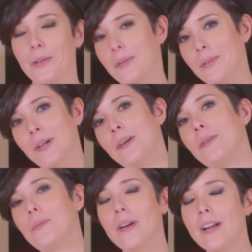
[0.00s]
on
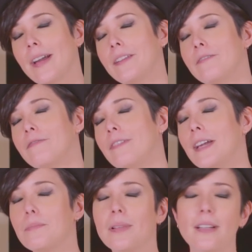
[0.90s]
what kind of
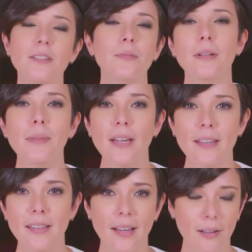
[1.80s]
fake blood you want to make,
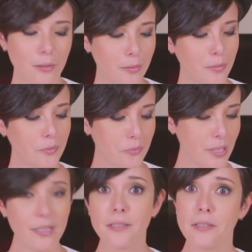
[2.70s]
how
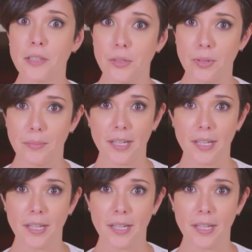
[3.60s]
realistic you want to